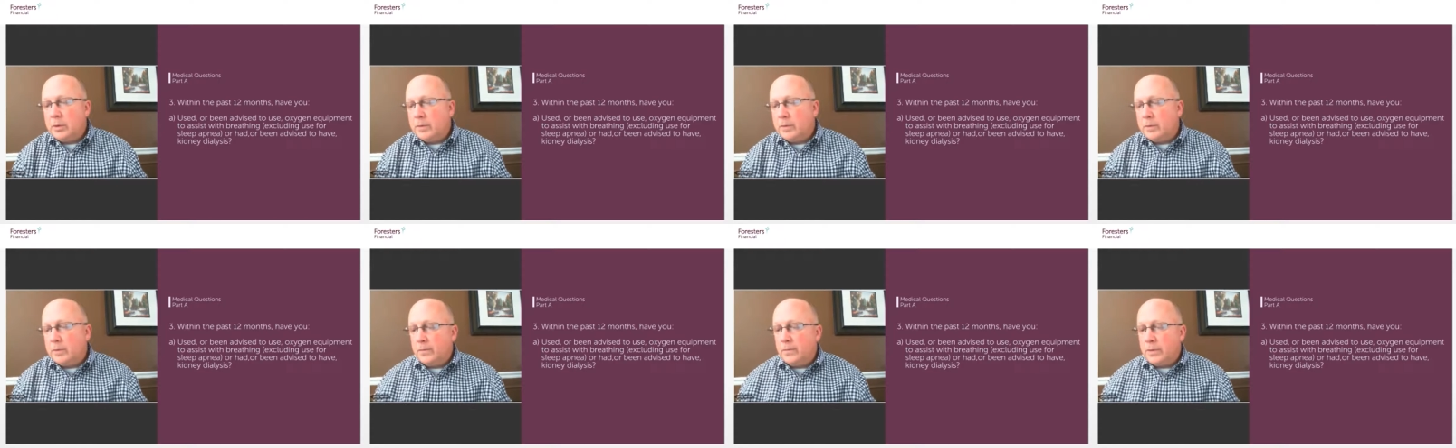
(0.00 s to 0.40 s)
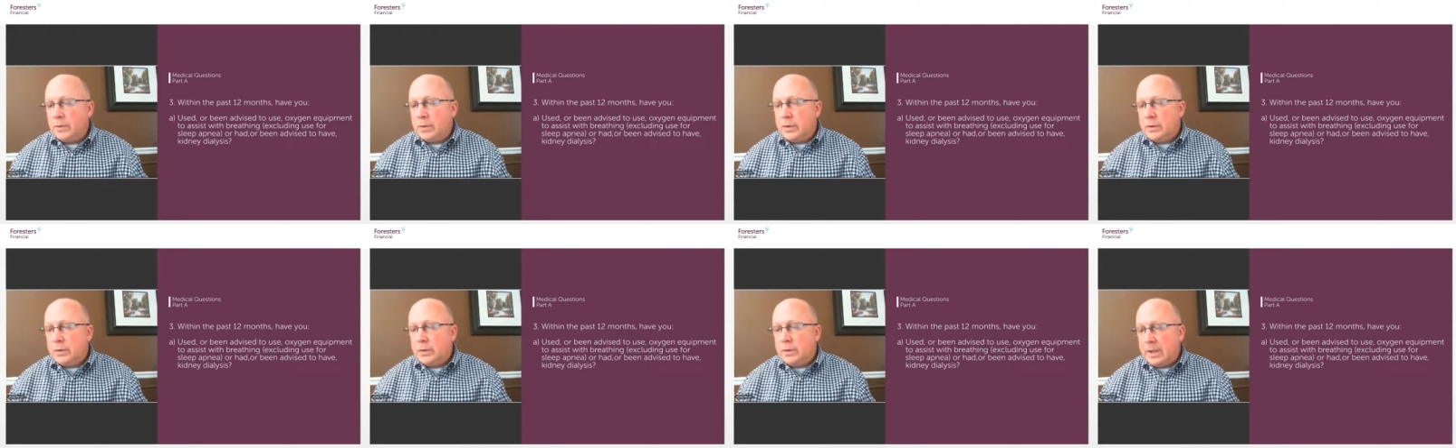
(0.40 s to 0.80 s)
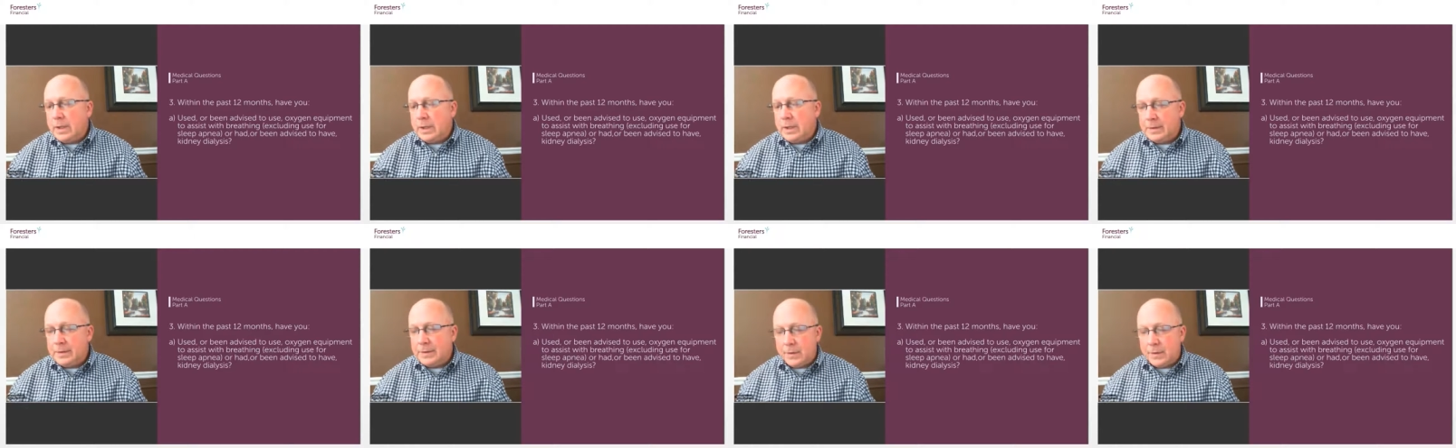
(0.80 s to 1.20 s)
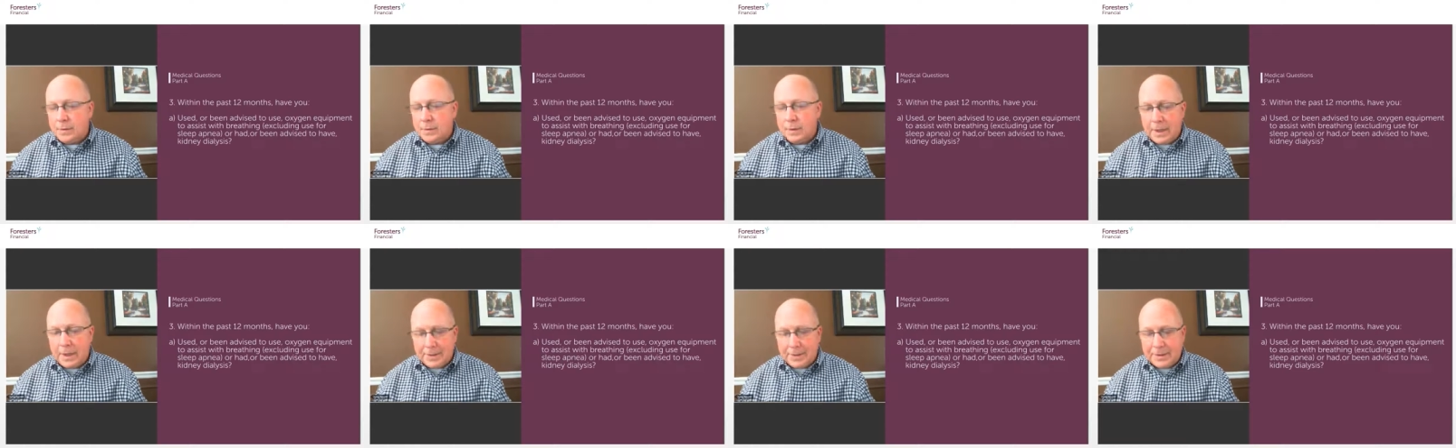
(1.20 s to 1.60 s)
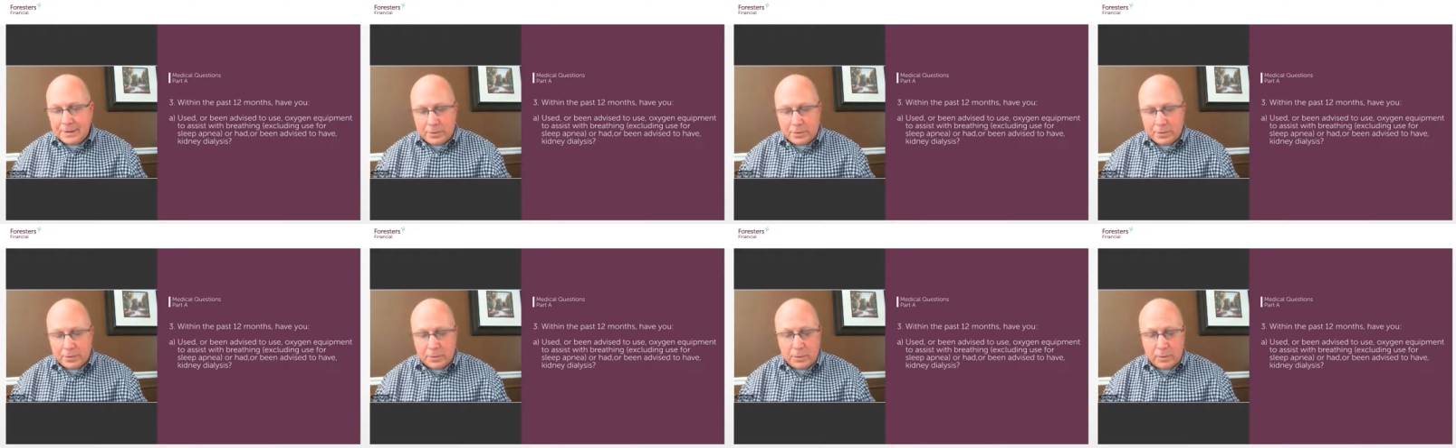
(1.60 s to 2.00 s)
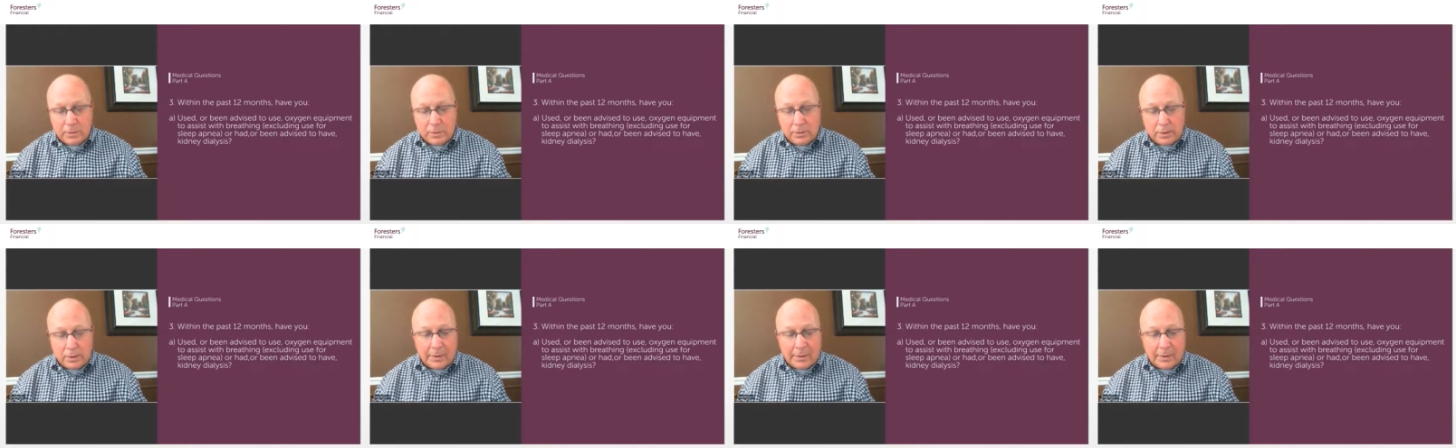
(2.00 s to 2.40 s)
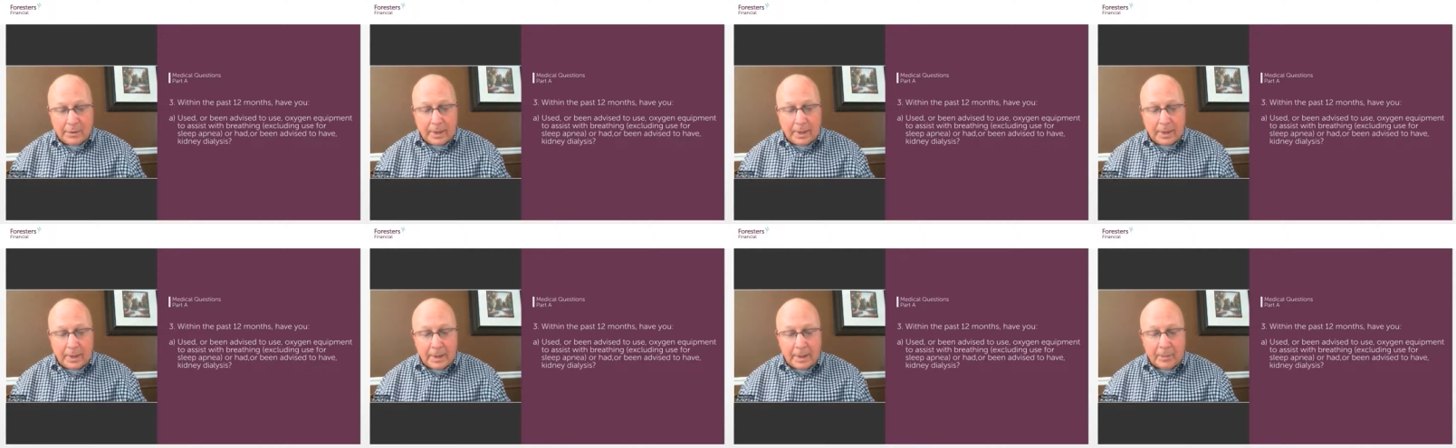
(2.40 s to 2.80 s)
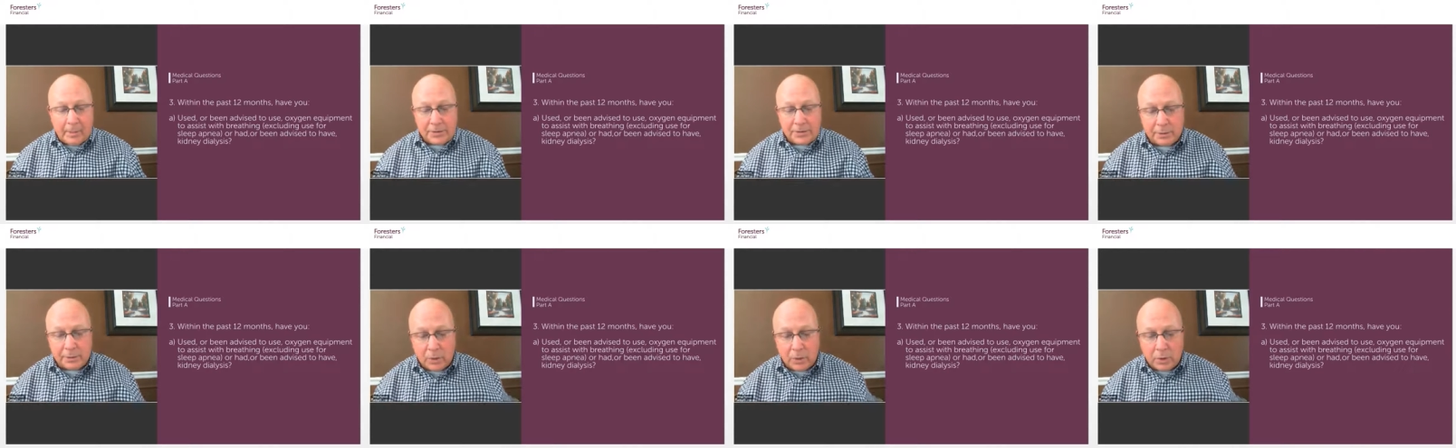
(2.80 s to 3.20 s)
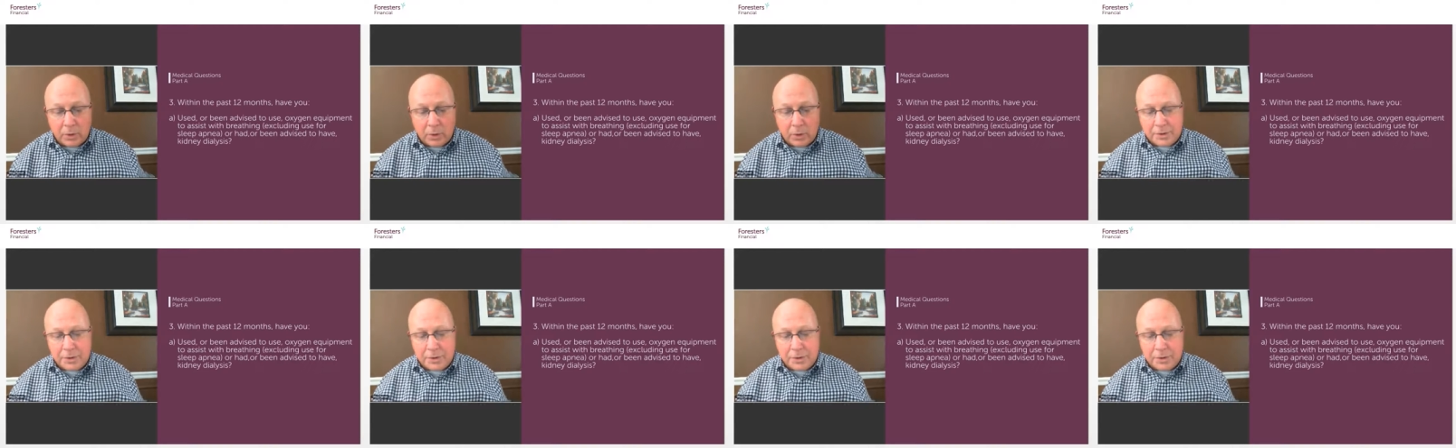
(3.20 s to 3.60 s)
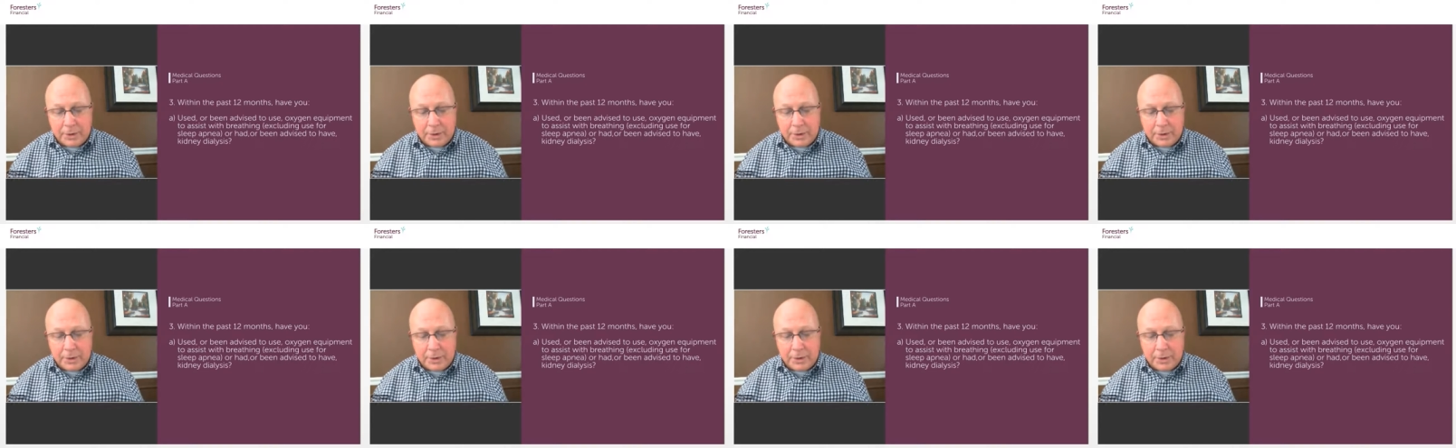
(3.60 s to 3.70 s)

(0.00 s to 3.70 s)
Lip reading: look for you to answer yes to on that particular question.